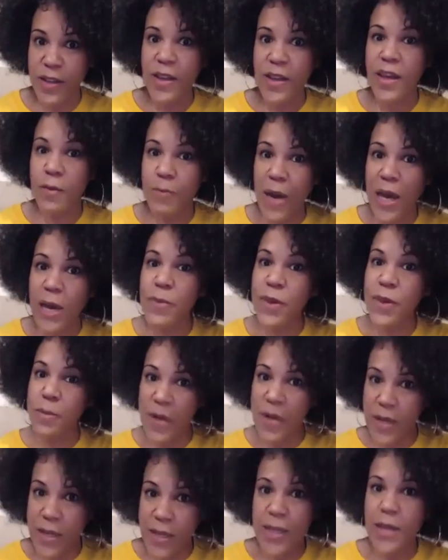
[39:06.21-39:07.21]
It might be
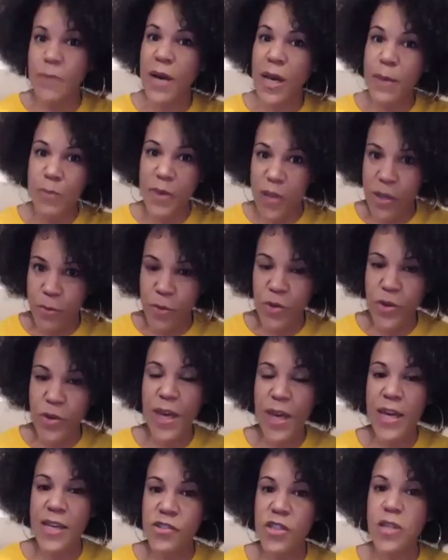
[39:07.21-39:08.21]
money, it might be
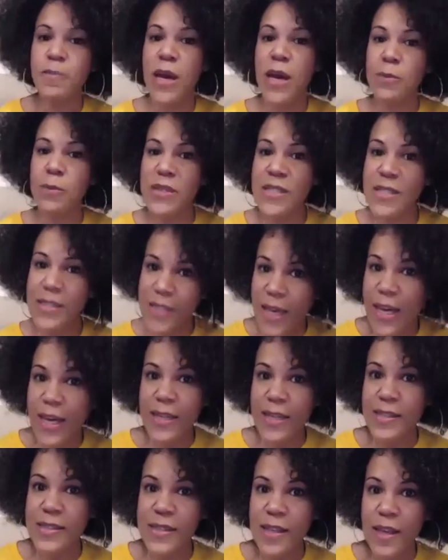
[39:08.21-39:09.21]
communication, it might be
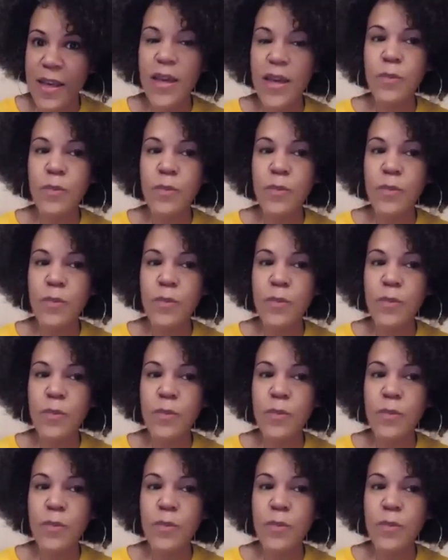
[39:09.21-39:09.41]
sex.